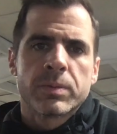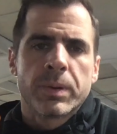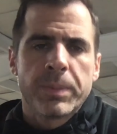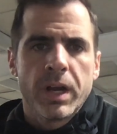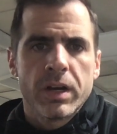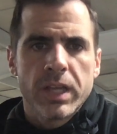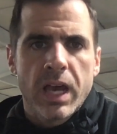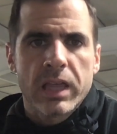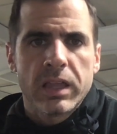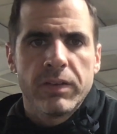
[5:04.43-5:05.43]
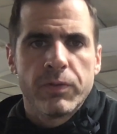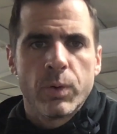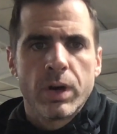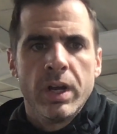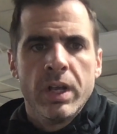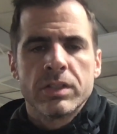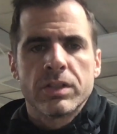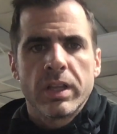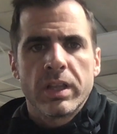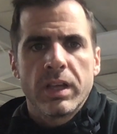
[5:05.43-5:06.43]
prepare the athlete for, so
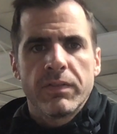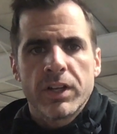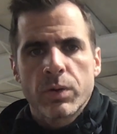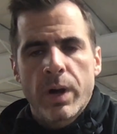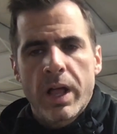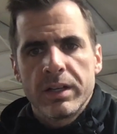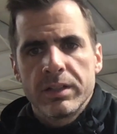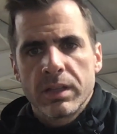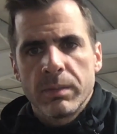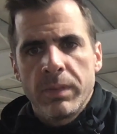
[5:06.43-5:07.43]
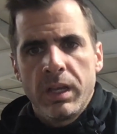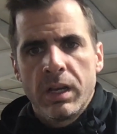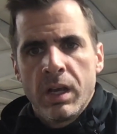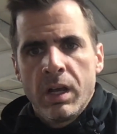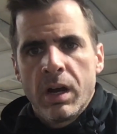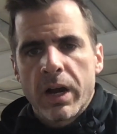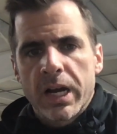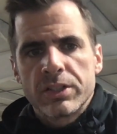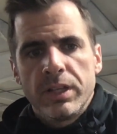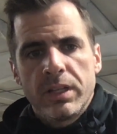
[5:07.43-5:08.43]
that the eventualities of the meet are
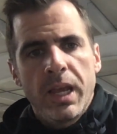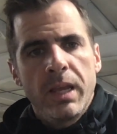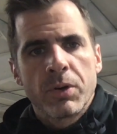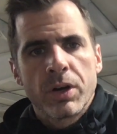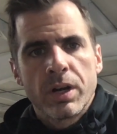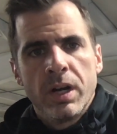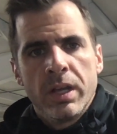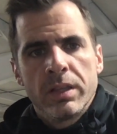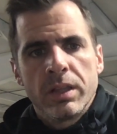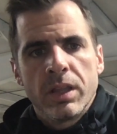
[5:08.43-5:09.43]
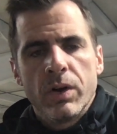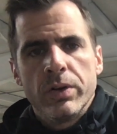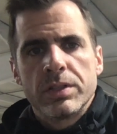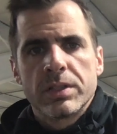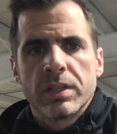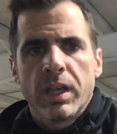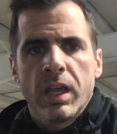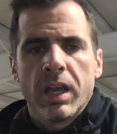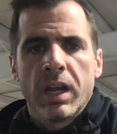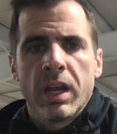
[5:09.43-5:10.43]
actually tamer than those
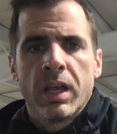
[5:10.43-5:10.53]
in